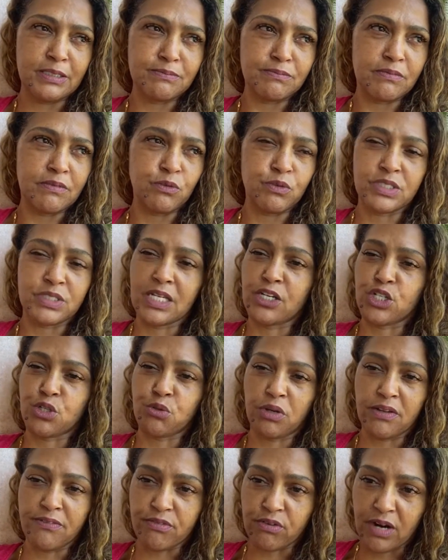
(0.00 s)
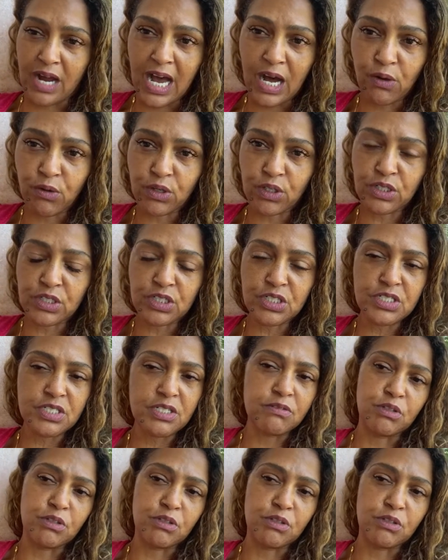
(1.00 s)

It was done in 24 hours.